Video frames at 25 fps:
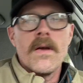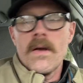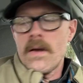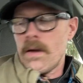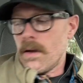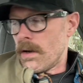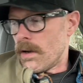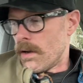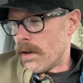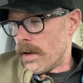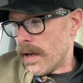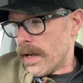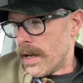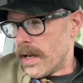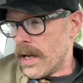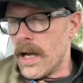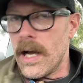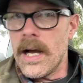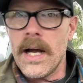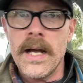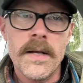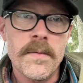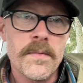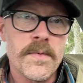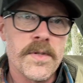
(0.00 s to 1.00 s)
All right,
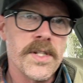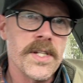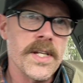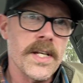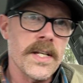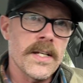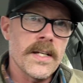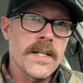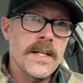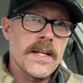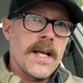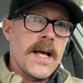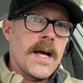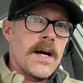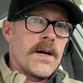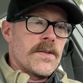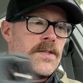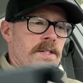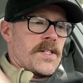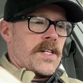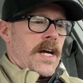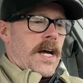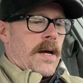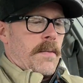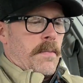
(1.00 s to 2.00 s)
I am sitting
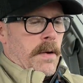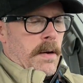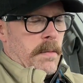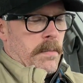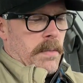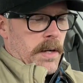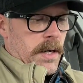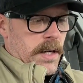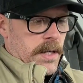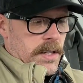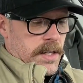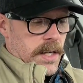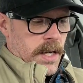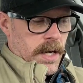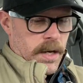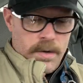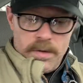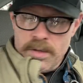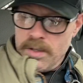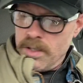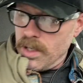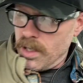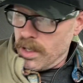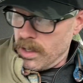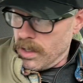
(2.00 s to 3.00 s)
outside my buddy's
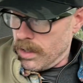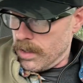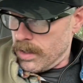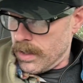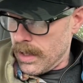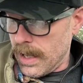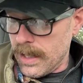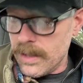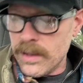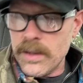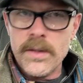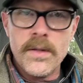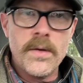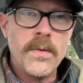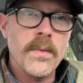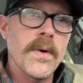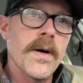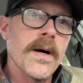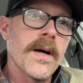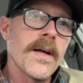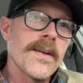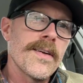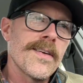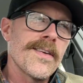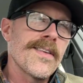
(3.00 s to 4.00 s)
house here. Not the
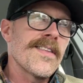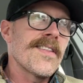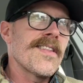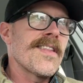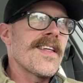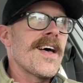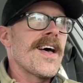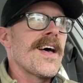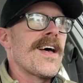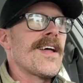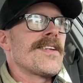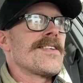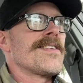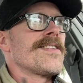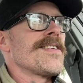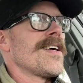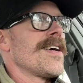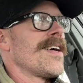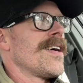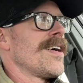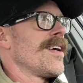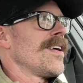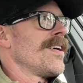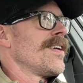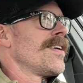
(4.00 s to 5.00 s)
one that,
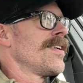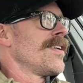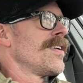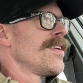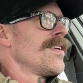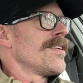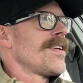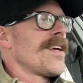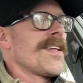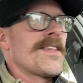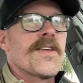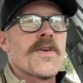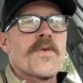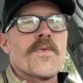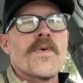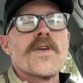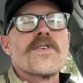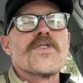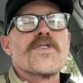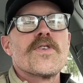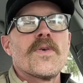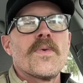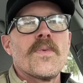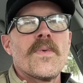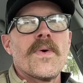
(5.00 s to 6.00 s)
not the
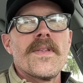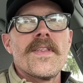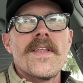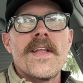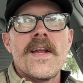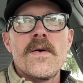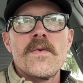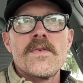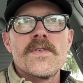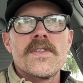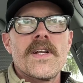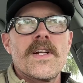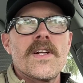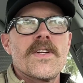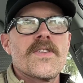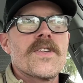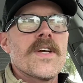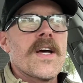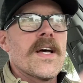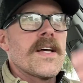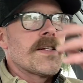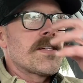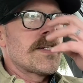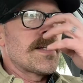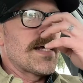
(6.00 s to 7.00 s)
original one that I was gonna
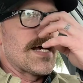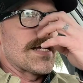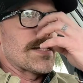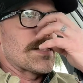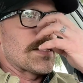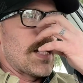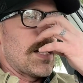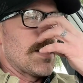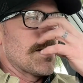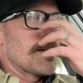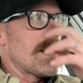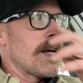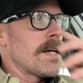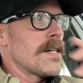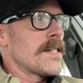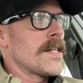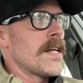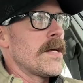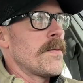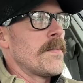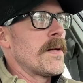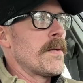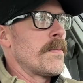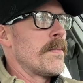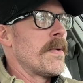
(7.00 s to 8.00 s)
test. I'll test
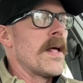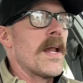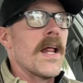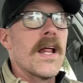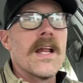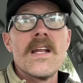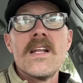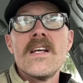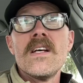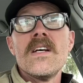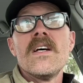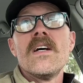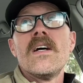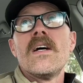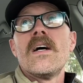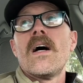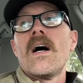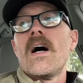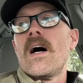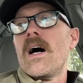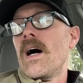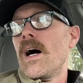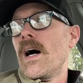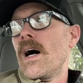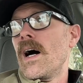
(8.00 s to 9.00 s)
him in a minute.
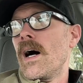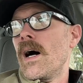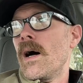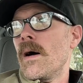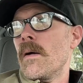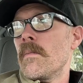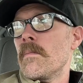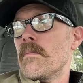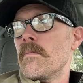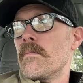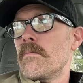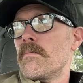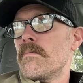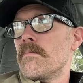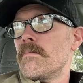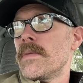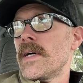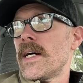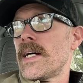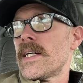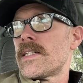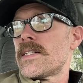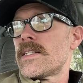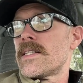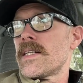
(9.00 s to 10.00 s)

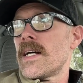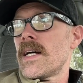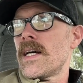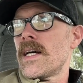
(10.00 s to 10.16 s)
But